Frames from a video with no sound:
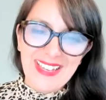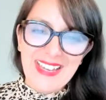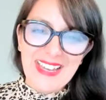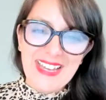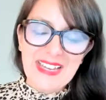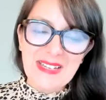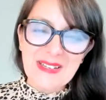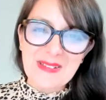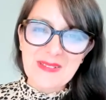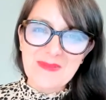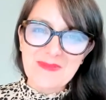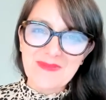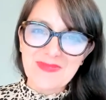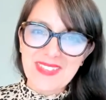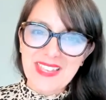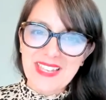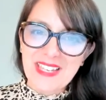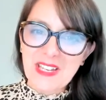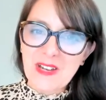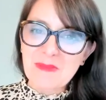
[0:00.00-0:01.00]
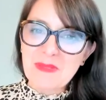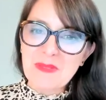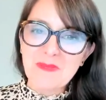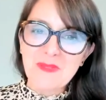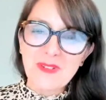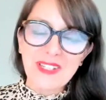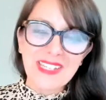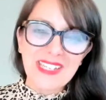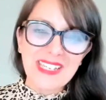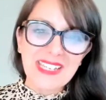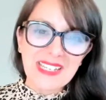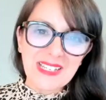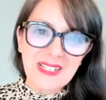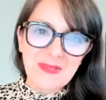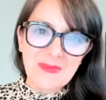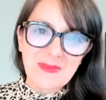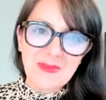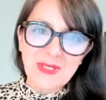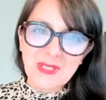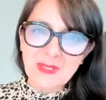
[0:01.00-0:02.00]
And I'll be
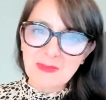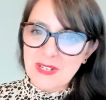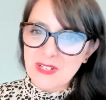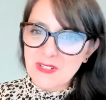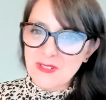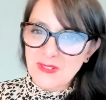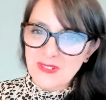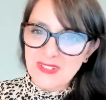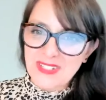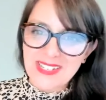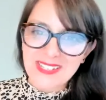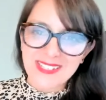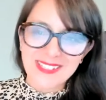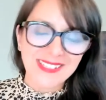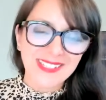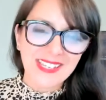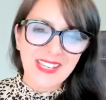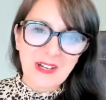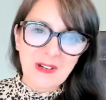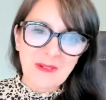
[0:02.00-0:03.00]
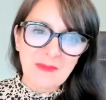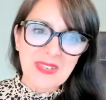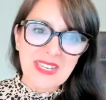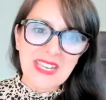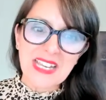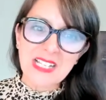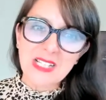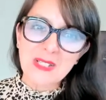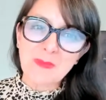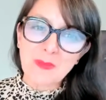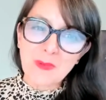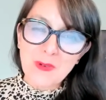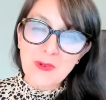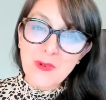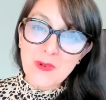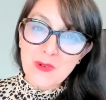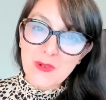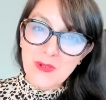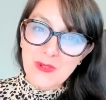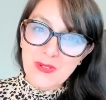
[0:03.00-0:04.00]
bringing special guests to help me
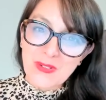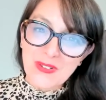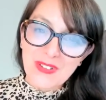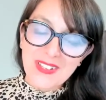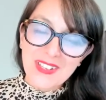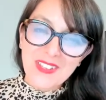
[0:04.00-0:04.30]
explore